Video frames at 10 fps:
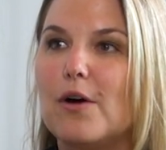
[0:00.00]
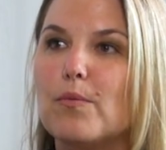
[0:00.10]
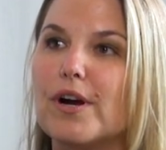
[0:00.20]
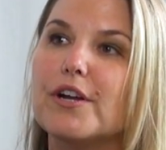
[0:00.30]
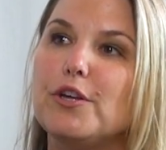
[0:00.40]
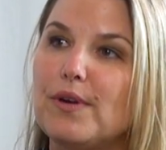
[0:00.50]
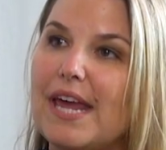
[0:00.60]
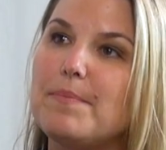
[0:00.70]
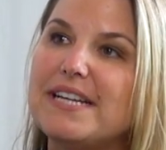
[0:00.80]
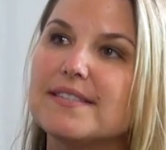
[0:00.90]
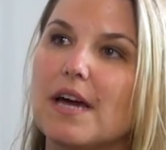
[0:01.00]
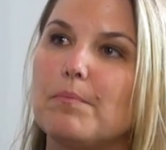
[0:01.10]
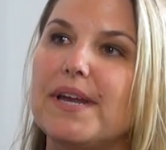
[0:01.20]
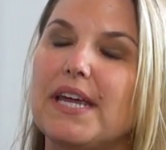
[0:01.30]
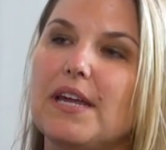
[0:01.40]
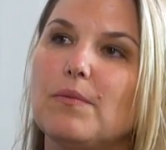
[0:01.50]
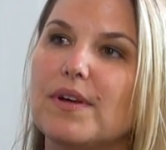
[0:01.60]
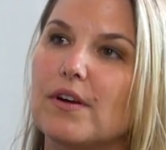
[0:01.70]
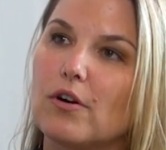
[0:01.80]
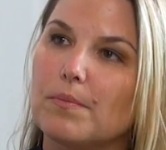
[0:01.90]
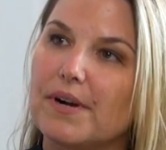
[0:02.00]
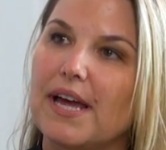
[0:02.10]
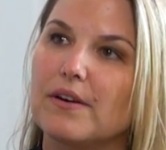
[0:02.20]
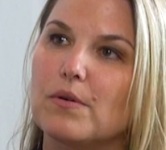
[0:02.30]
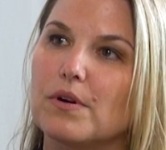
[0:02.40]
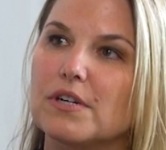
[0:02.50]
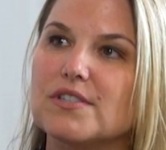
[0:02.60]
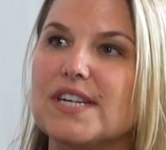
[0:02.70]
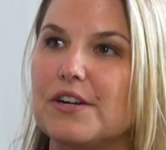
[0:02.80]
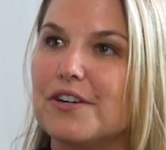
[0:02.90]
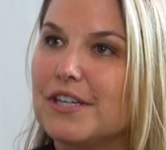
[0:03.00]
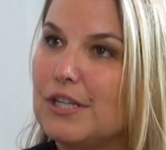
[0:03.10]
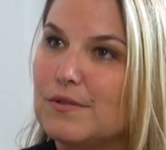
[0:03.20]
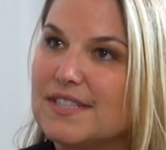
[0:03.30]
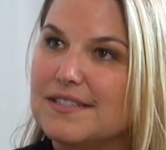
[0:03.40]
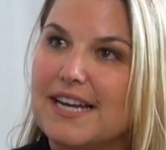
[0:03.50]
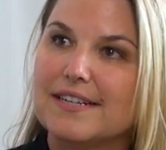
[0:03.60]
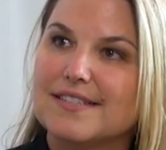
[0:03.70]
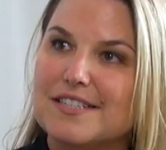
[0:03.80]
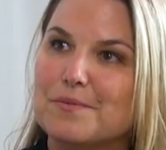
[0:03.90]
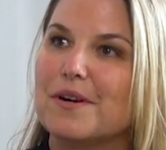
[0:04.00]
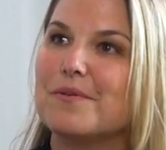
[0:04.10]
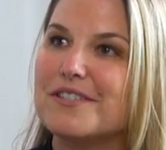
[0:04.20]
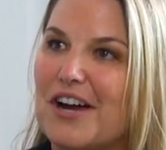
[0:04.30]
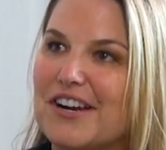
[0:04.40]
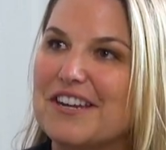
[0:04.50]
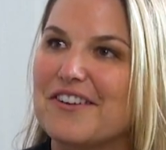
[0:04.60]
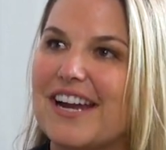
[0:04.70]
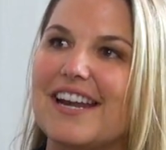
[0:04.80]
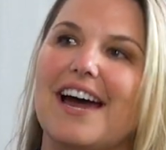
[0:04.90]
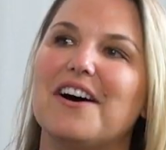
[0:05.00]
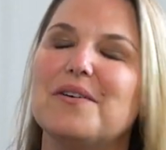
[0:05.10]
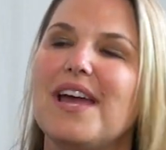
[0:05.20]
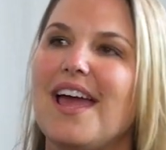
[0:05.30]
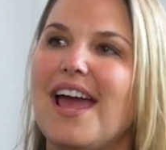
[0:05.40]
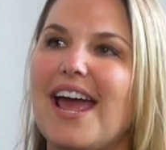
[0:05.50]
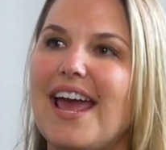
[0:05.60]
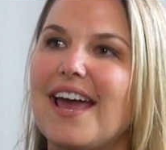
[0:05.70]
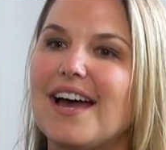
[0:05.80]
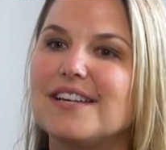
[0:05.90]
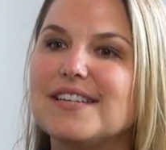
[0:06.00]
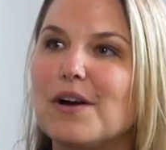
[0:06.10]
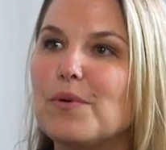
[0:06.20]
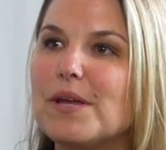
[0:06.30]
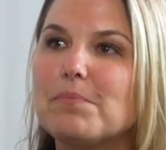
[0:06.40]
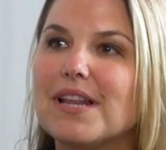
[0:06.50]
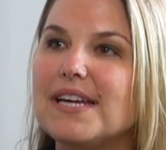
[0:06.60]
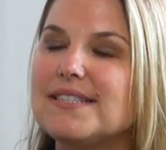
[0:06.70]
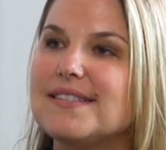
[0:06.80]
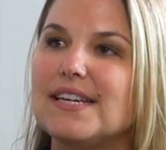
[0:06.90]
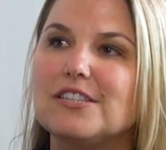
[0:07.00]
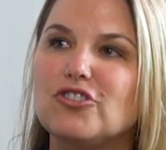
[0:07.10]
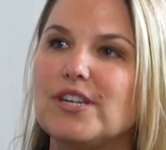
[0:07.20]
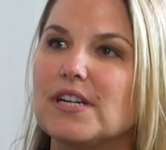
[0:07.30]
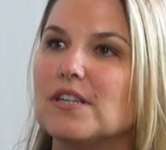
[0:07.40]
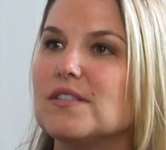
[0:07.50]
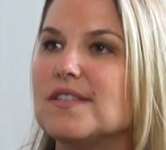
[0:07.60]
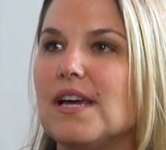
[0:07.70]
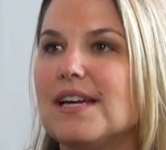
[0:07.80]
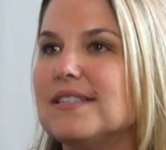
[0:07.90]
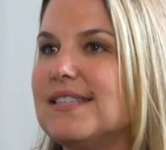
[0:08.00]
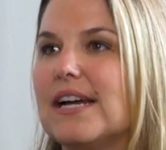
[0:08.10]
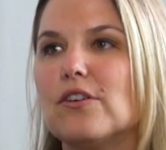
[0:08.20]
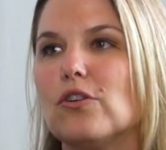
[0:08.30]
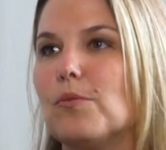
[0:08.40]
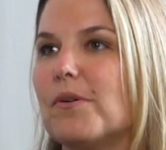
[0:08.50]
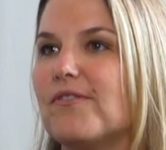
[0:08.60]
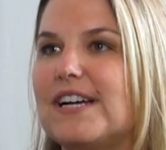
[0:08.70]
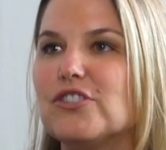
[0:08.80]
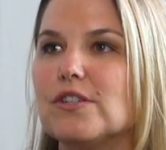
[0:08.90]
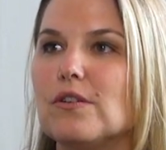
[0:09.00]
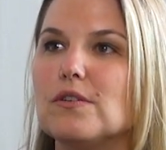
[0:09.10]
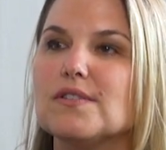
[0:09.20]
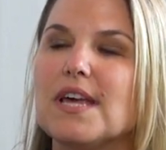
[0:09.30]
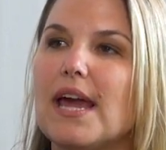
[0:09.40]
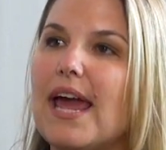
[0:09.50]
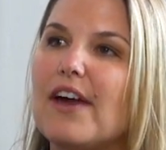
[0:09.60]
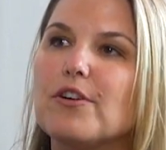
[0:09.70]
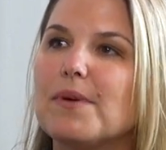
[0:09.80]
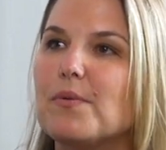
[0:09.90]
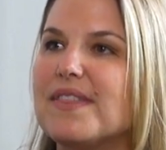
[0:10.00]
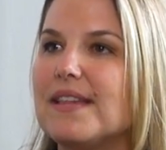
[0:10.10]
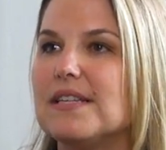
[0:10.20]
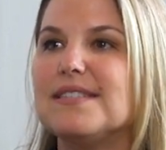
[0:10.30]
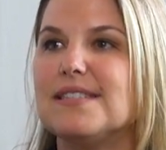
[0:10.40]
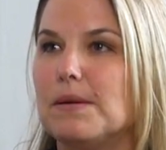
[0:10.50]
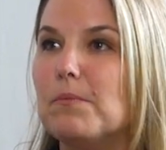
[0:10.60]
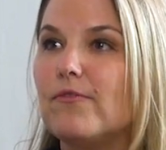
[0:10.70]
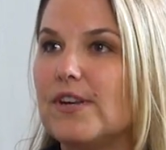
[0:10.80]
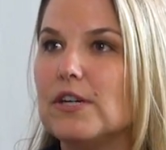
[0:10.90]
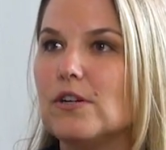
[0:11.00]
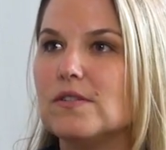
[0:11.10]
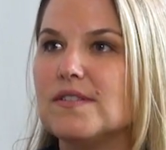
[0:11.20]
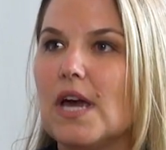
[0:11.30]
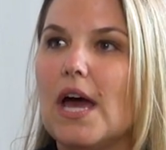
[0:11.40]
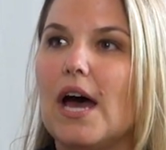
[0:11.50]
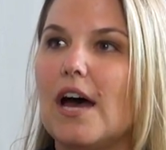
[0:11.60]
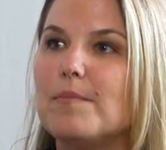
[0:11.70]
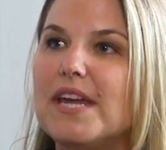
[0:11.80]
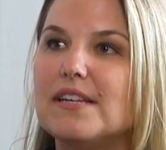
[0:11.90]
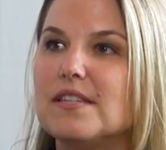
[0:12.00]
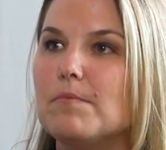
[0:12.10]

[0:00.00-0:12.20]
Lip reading: we're a UK-based company with a corporate headquarters here in Houston, Texas, where we're talking right now. And we place engineers, technical professionals, everybody within the STEM fields into